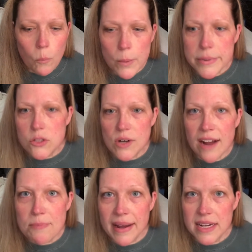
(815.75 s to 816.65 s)
we would
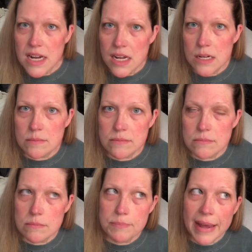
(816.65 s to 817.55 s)
drive back
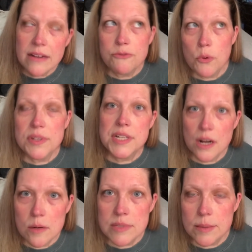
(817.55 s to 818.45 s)
and forth to
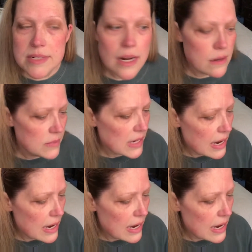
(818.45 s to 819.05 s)
home sometimes,